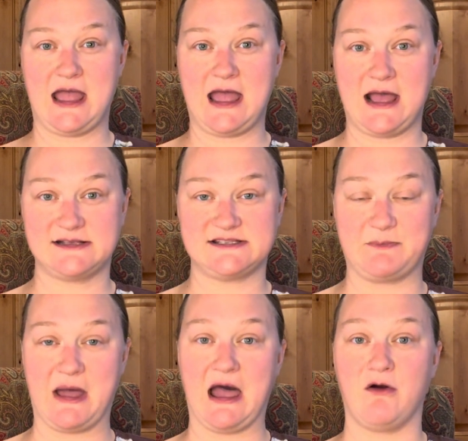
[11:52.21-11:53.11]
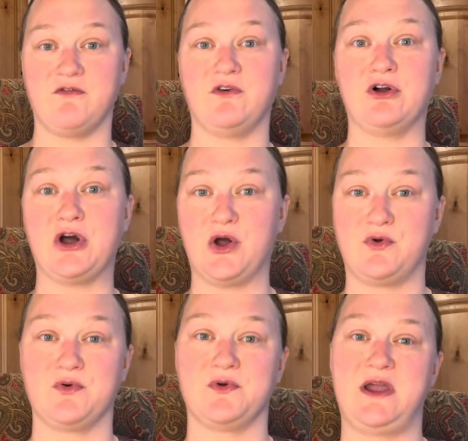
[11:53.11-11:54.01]
as the powerful
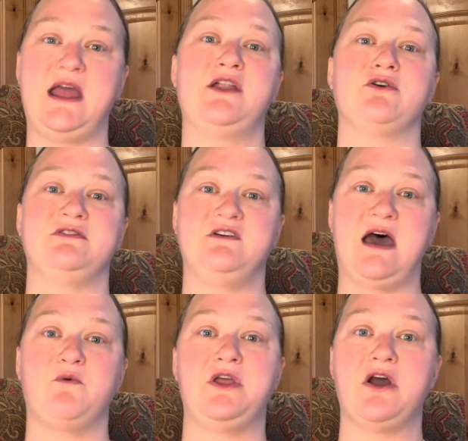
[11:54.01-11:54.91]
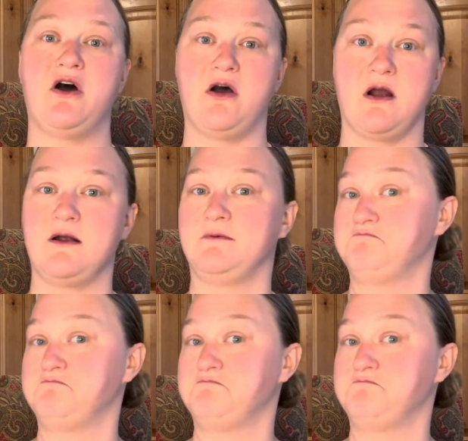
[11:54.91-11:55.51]
co-creator that we are?